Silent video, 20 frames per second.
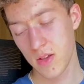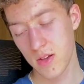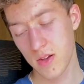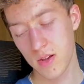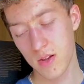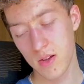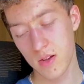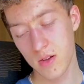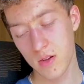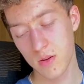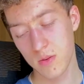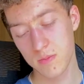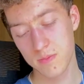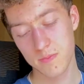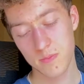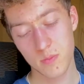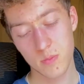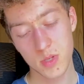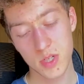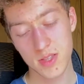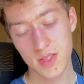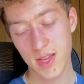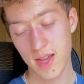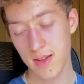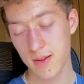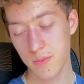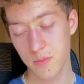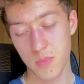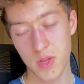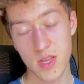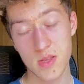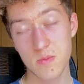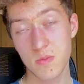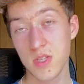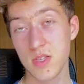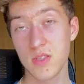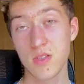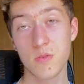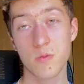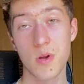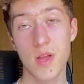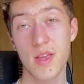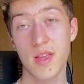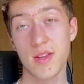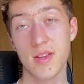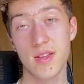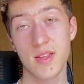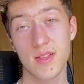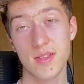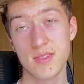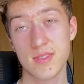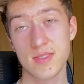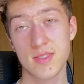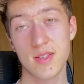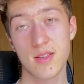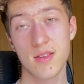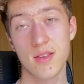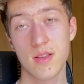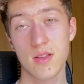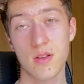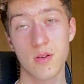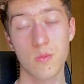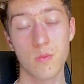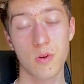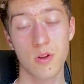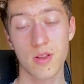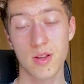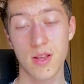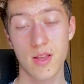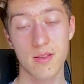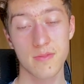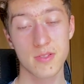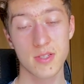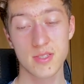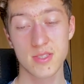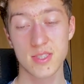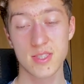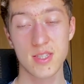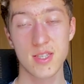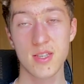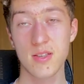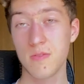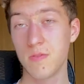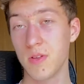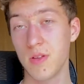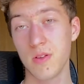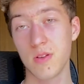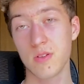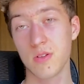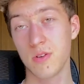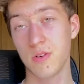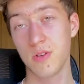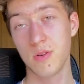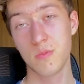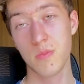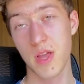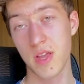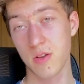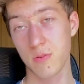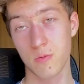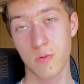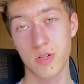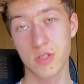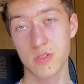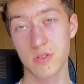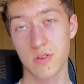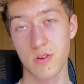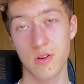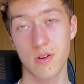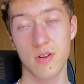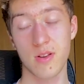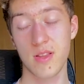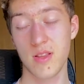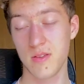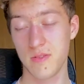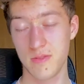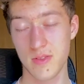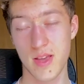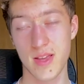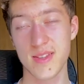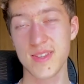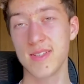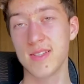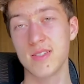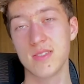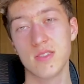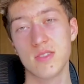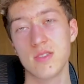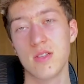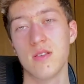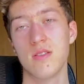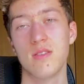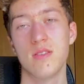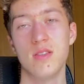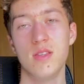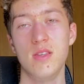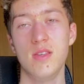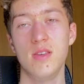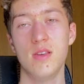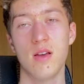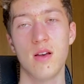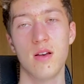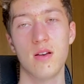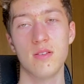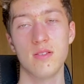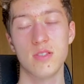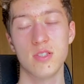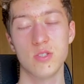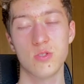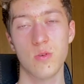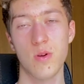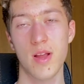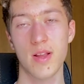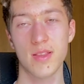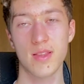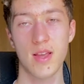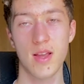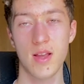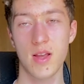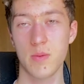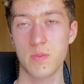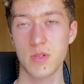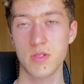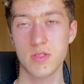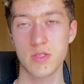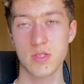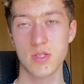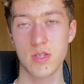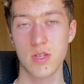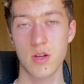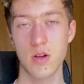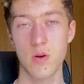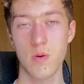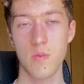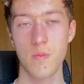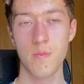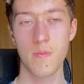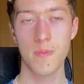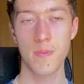But that may be the way it is, and we're gonna have to see if it could make a return if that is the track that happens to go.